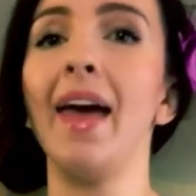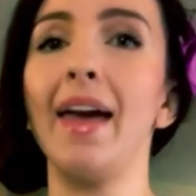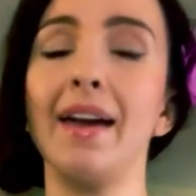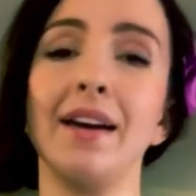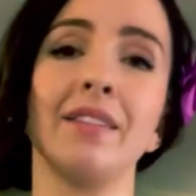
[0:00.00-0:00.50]

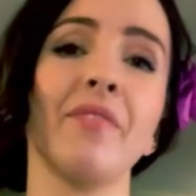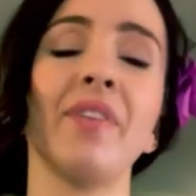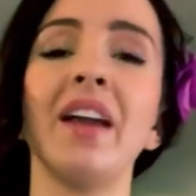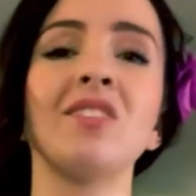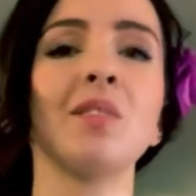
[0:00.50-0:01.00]
And
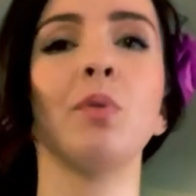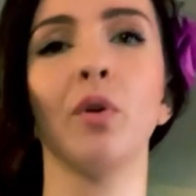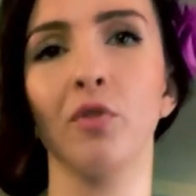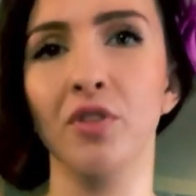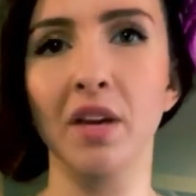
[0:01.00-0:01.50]
that is the
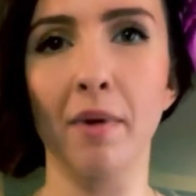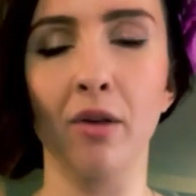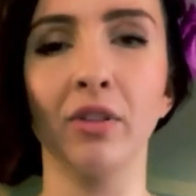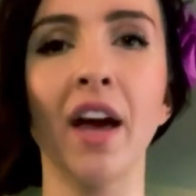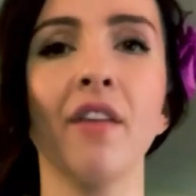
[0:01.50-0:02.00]
beautiful thing
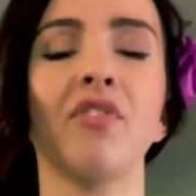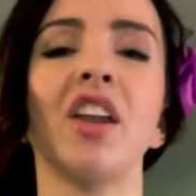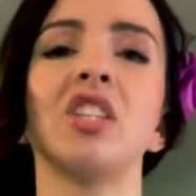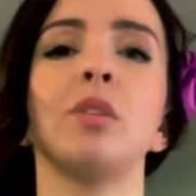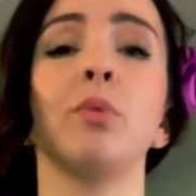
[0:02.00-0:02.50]
about life.
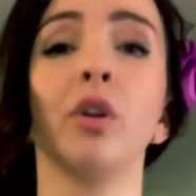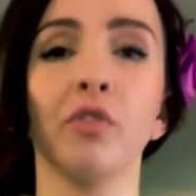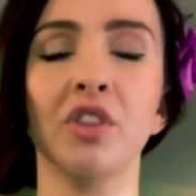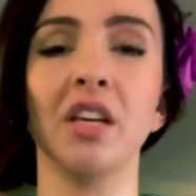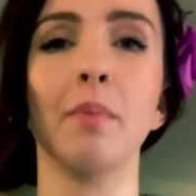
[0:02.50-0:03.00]
That is the
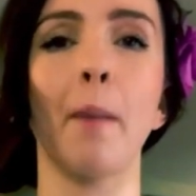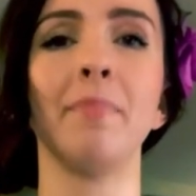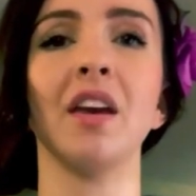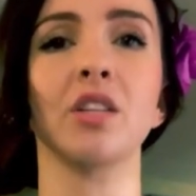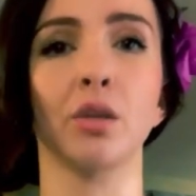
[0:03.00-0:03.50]
beautiful thing about
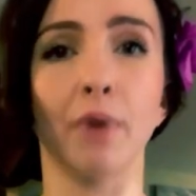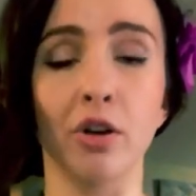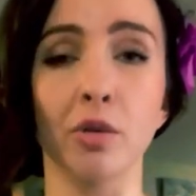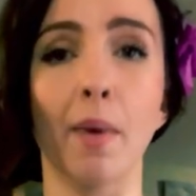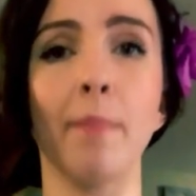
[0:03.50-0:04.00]
being
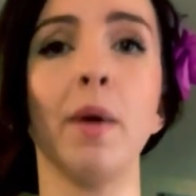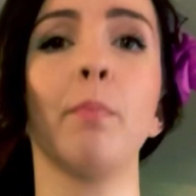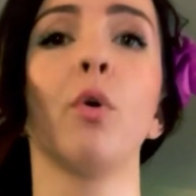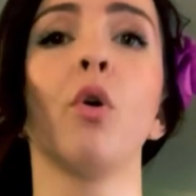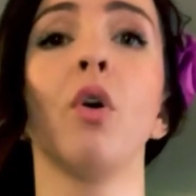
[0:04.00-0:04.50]
surrounded by
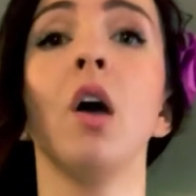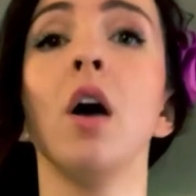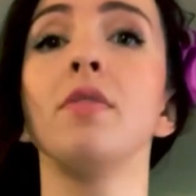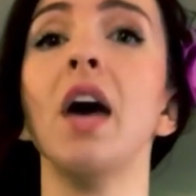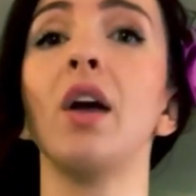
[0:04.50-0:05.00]
people
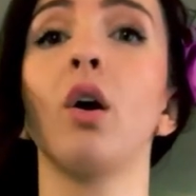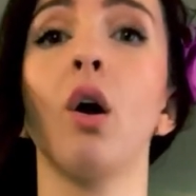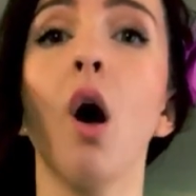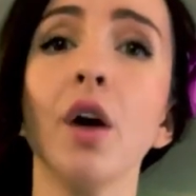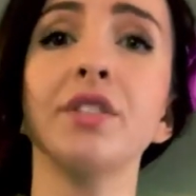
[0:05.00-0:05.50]
that are
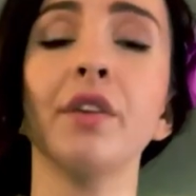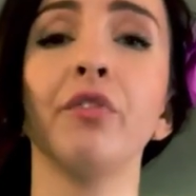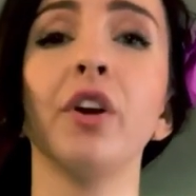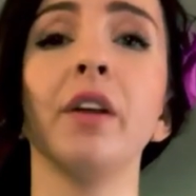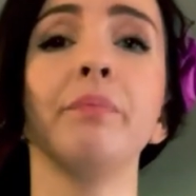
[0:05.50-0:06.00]
all
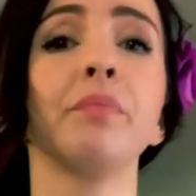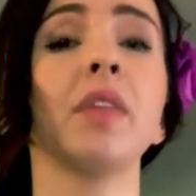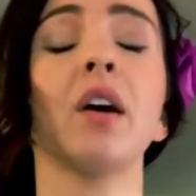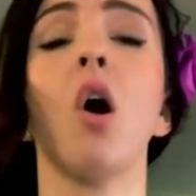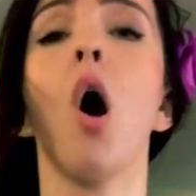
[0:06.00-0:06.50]
different,
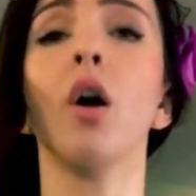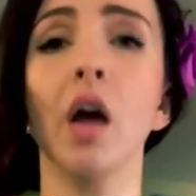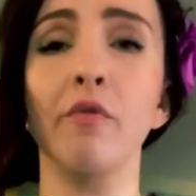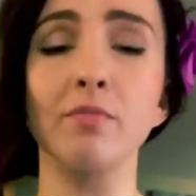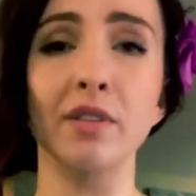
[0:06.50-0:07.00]
that all
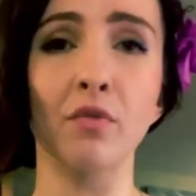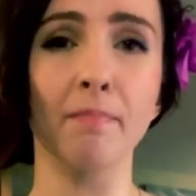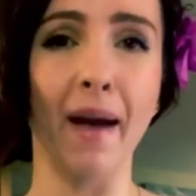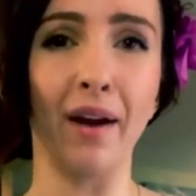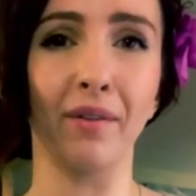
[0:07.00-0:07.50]
come from
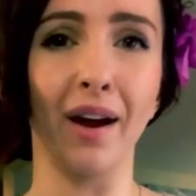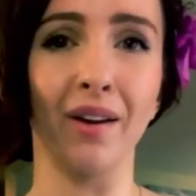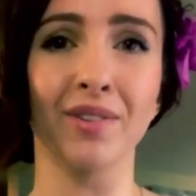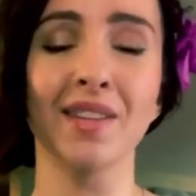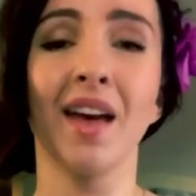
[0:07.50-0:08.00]
different
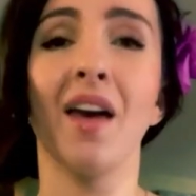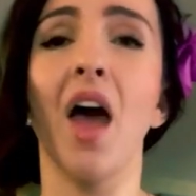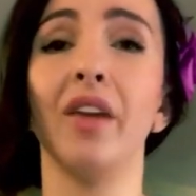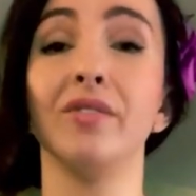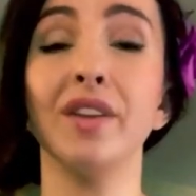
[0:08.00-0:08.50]
backgrounds
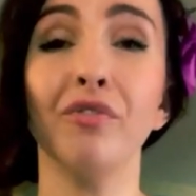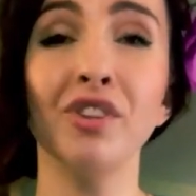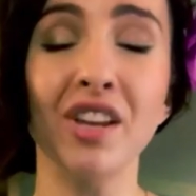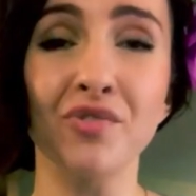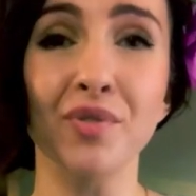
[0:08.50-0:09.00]
and
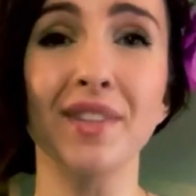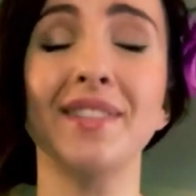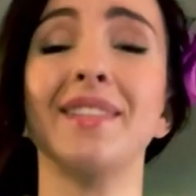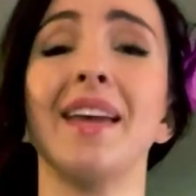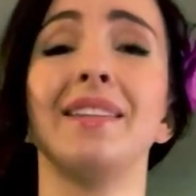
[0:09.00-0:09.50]
different
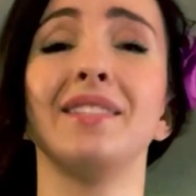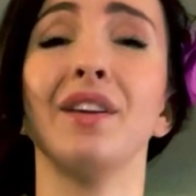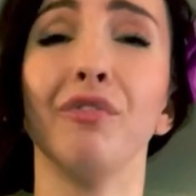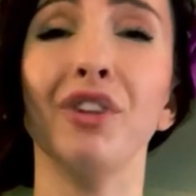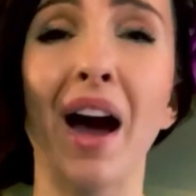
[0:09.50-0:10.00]
interests and
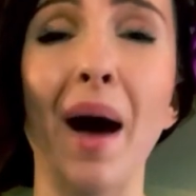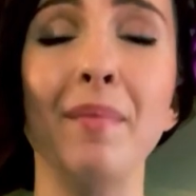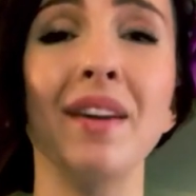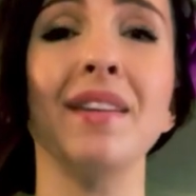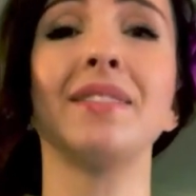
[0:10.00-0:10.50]
different
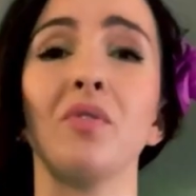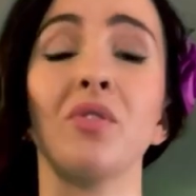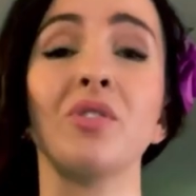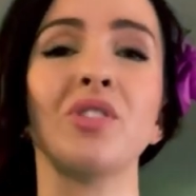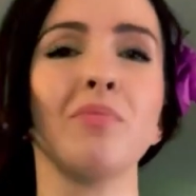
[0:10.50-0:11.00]
hobbies.
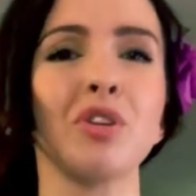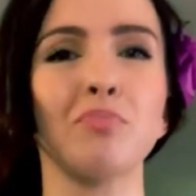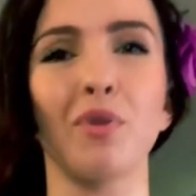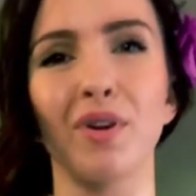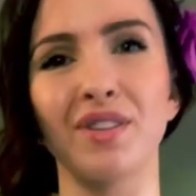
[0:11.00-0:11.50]
There is so much
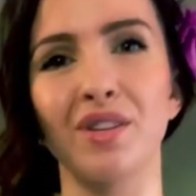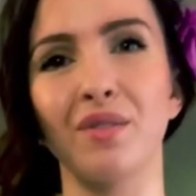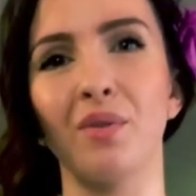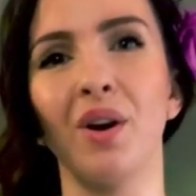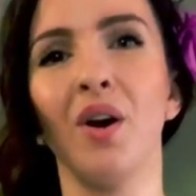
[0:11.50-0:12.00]
more
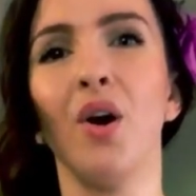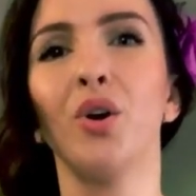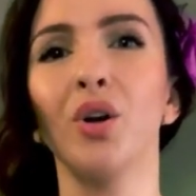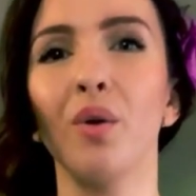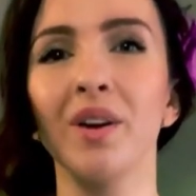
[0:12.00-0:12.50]
to
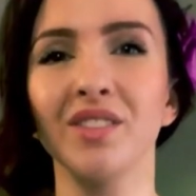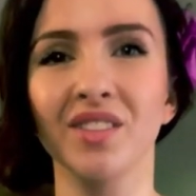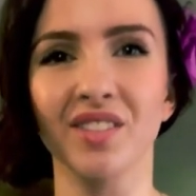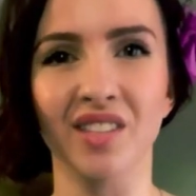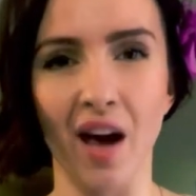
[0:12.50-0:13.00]
go into
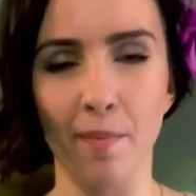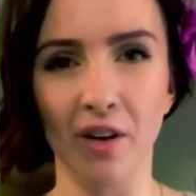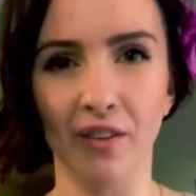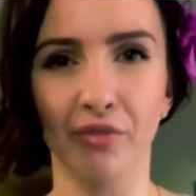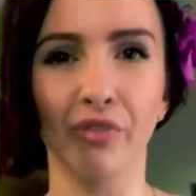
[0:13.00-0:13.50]
the
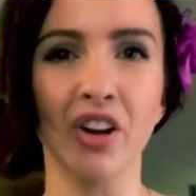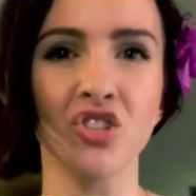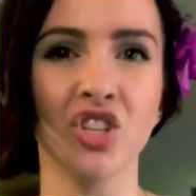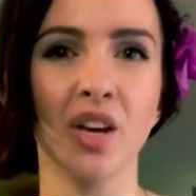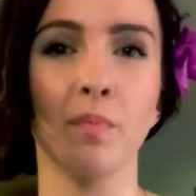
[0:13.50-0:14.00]
topic of
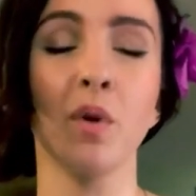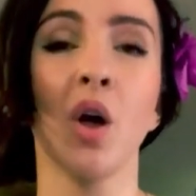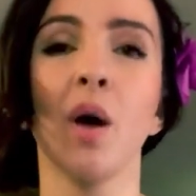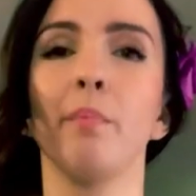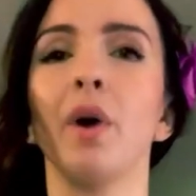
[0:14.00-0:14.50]
friendship,
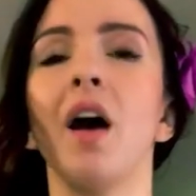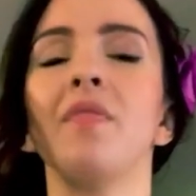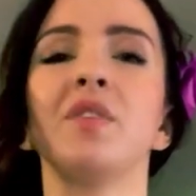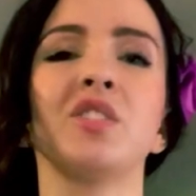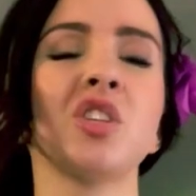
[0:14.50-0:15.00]

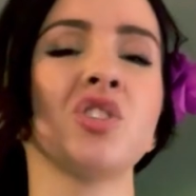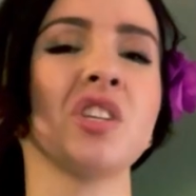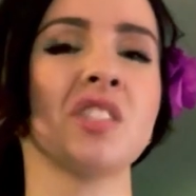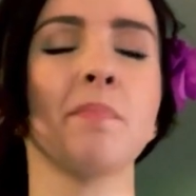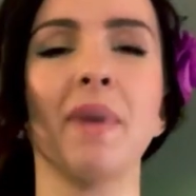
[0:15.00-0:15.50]
but this is
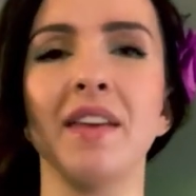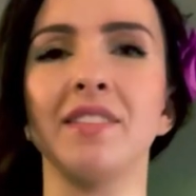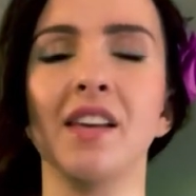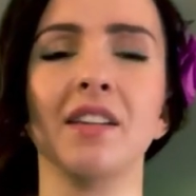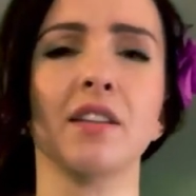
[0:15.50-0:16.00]
just the
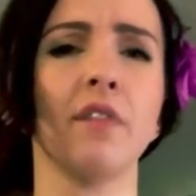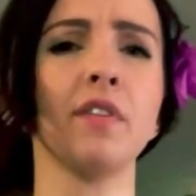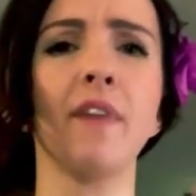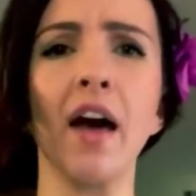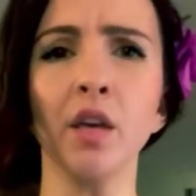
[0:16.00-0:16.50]
basics of
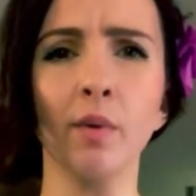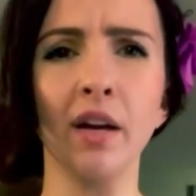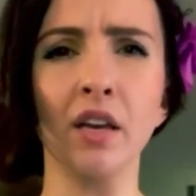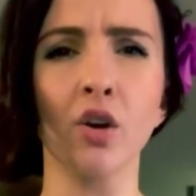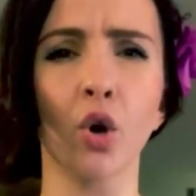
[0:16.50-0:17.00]

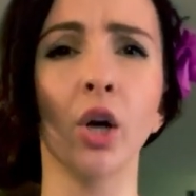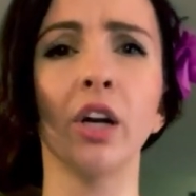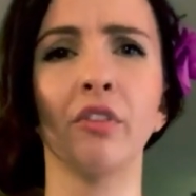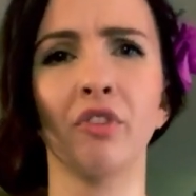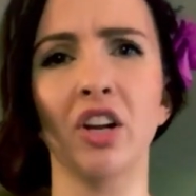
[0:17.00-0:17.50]
evaluating your
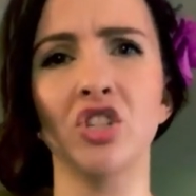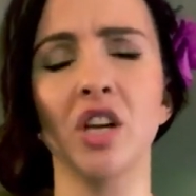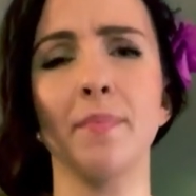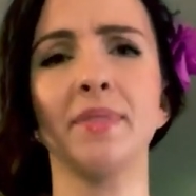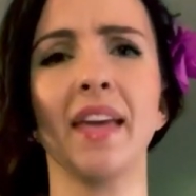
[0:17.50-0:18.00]
current
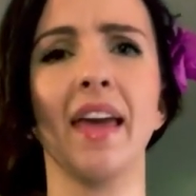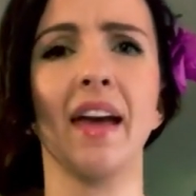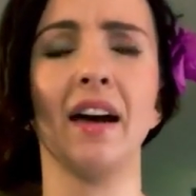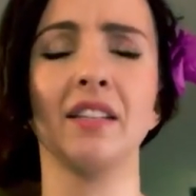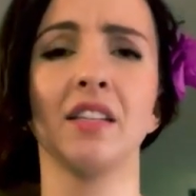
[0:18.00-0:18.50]
friendships
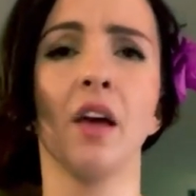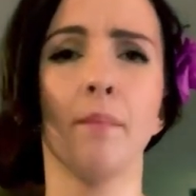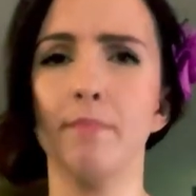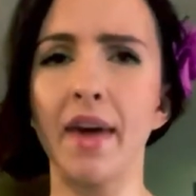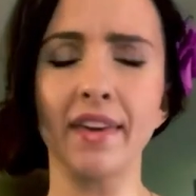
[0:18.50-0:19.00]
and
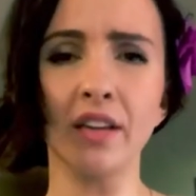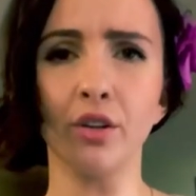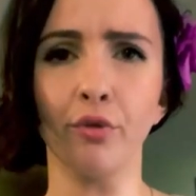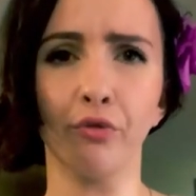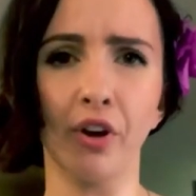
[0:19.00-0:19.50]
making
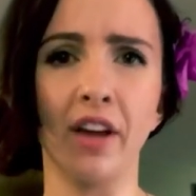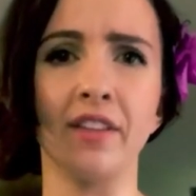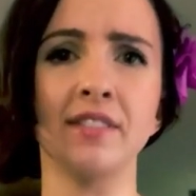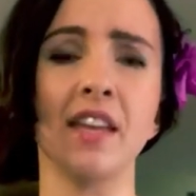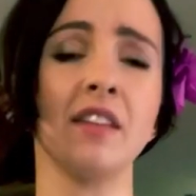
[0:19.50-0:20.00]
new
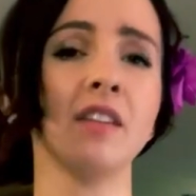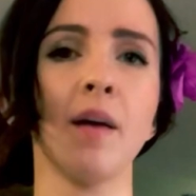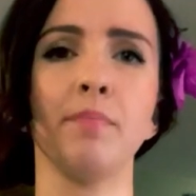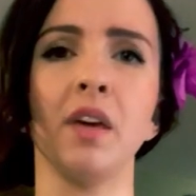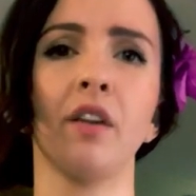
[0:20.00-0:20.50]
friends and
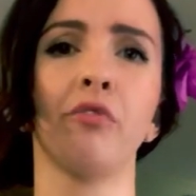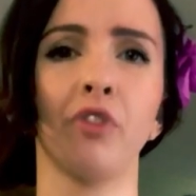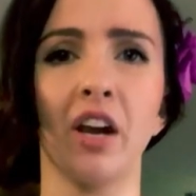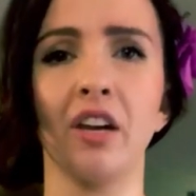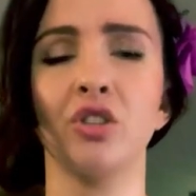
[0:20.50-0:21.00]
not being
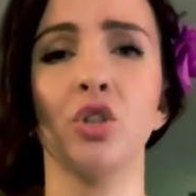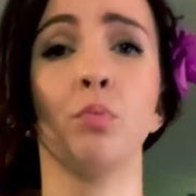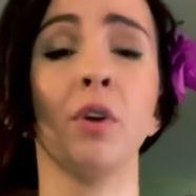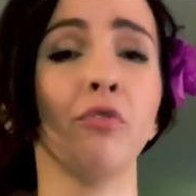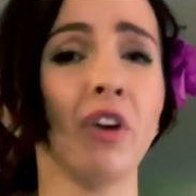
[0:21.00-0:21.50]
afraid to
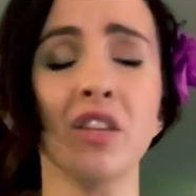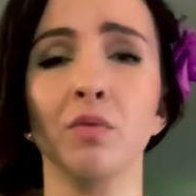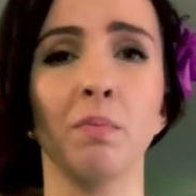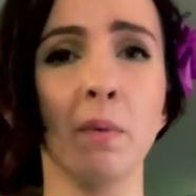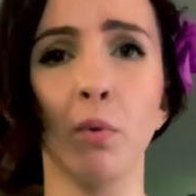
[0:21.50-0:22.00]
be friends
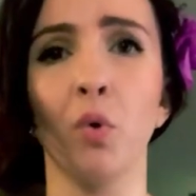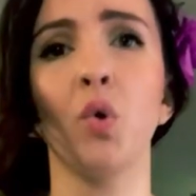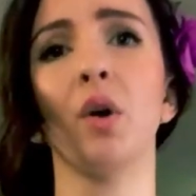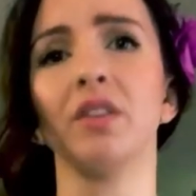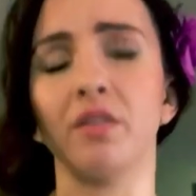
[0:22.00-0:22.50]
with people
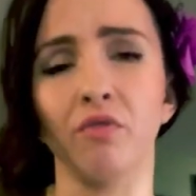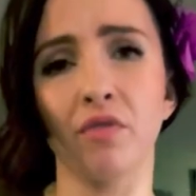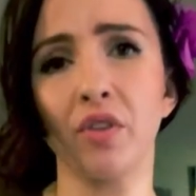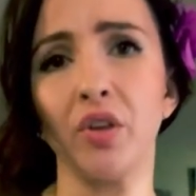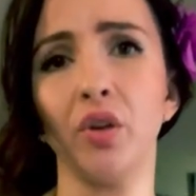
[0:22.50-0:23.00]
who are different than